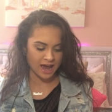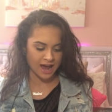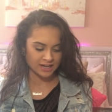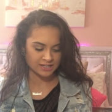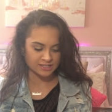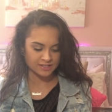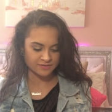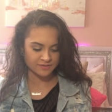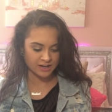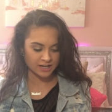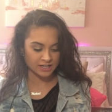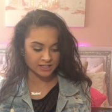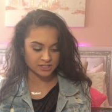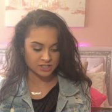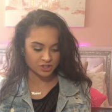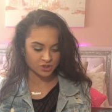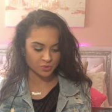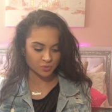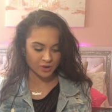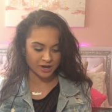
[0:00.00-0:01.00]
activating
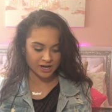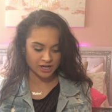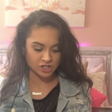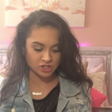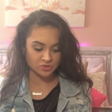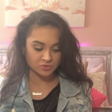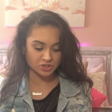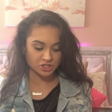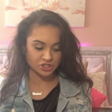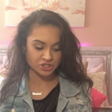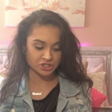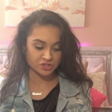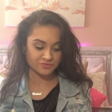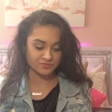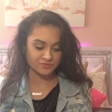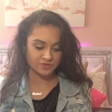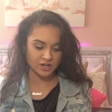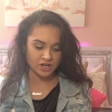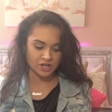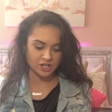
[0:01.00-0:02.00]
squares, which is
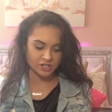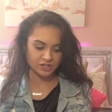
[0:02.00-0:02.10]
very